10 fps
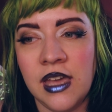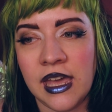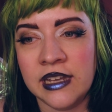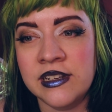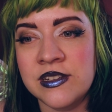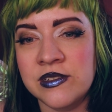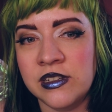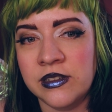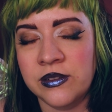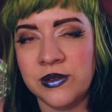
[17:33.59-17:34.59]
and
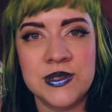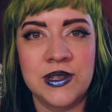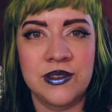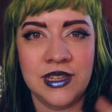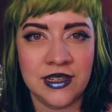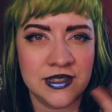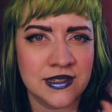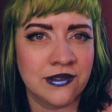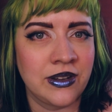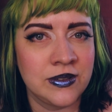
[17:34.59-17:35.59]
also the
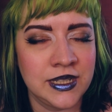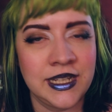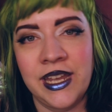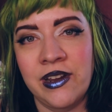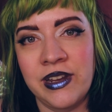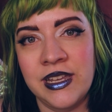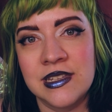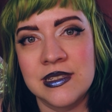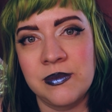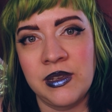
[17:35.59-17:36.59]
surrounding
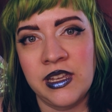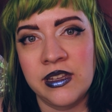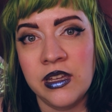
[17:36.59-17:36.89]
areas being